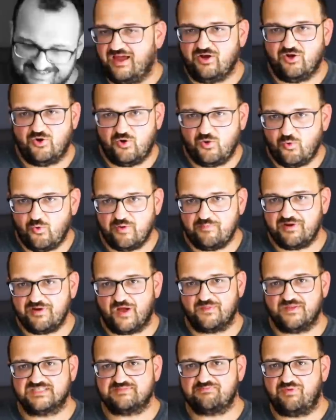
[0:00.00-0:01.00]
And who would be
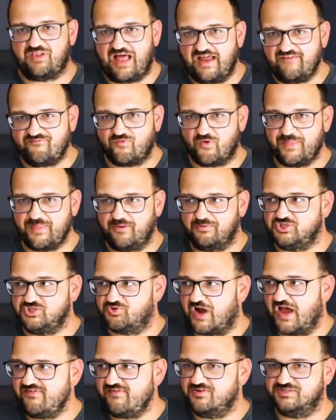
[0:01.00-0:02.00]
on this platform that would
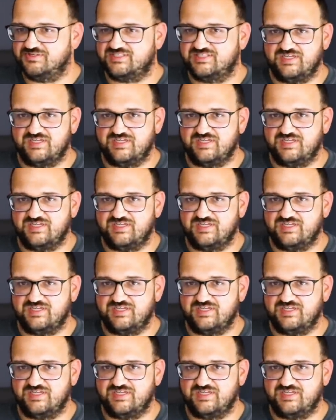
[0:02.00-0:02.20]
drive you to